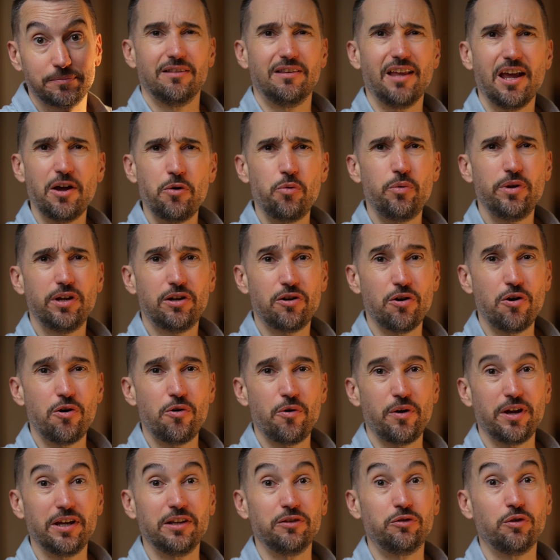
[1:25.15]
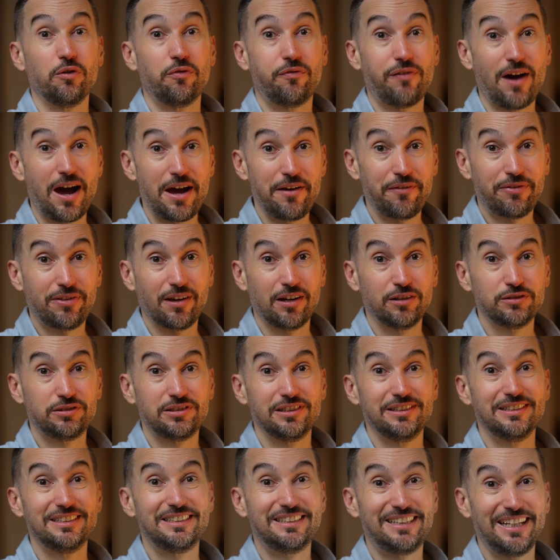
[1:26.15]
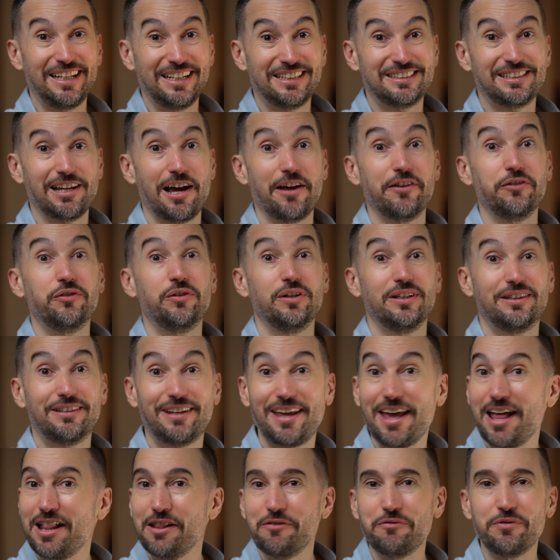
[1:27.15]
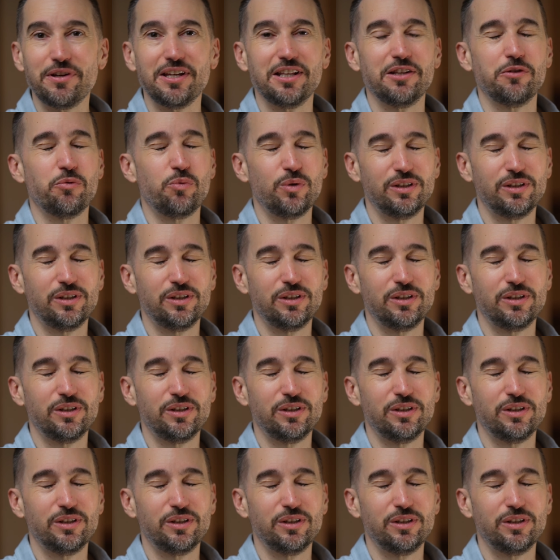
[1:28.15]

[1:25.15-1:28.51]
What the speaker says: Then we go into 5600 Kelvin,